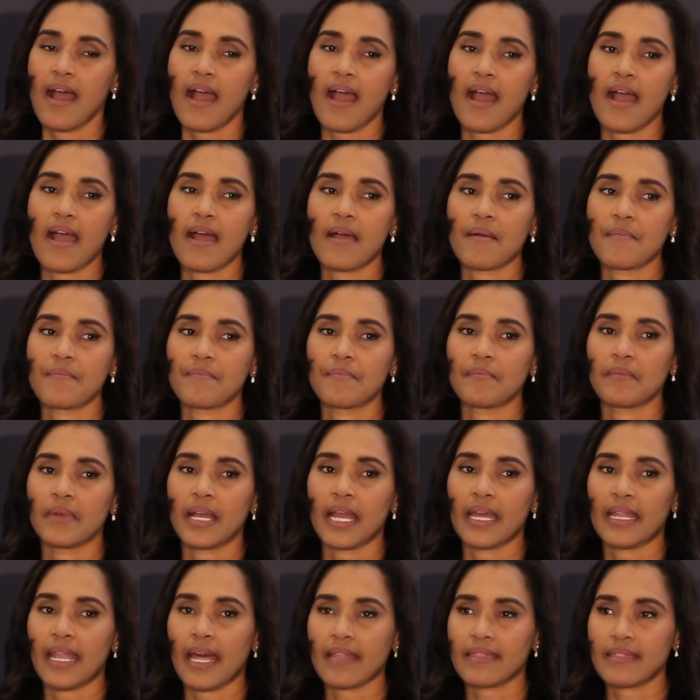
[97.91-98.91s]
And
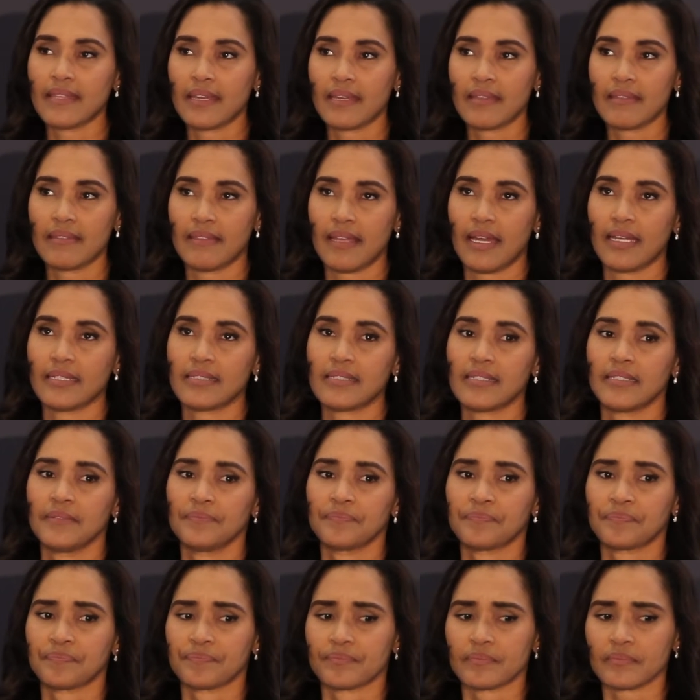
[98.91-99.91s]
I think that
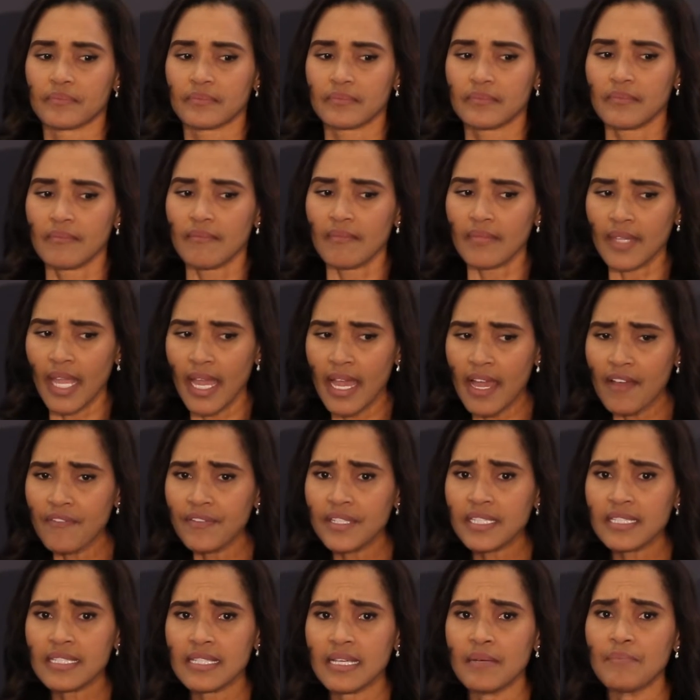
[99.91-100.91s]

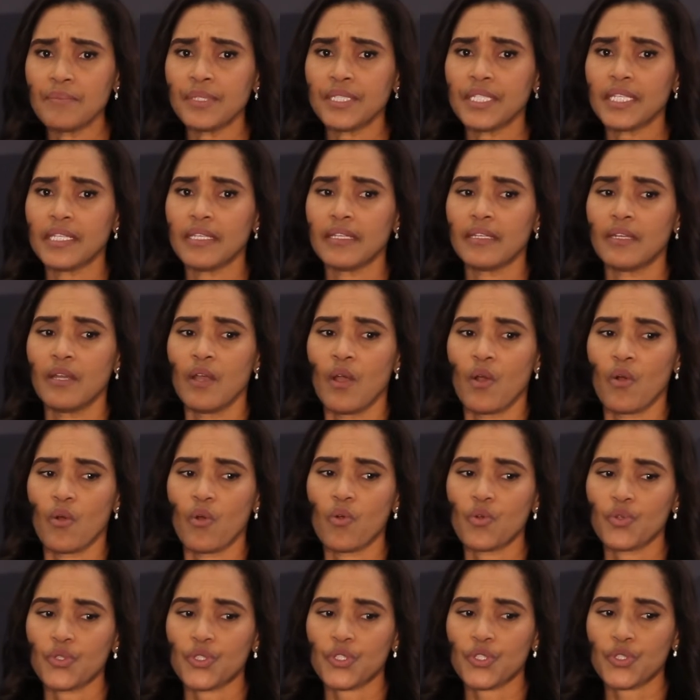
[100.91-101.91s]
having somebody
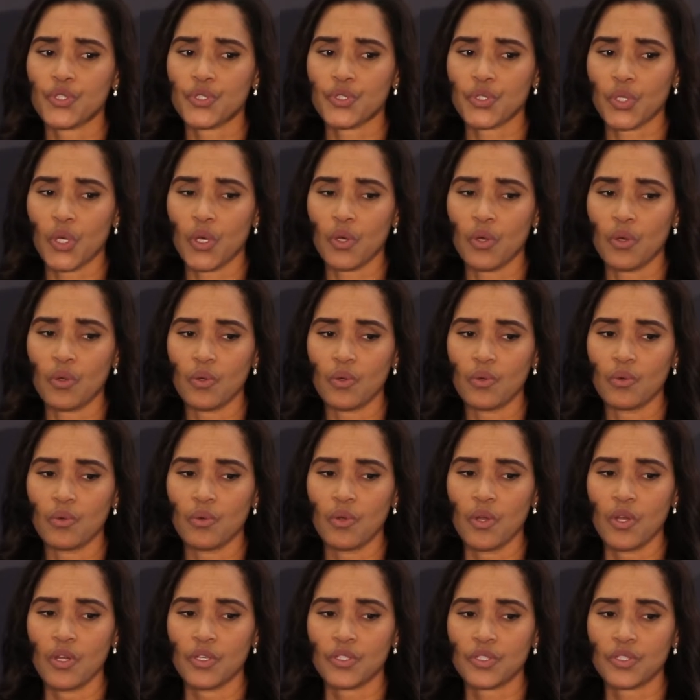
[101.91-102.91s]
who's so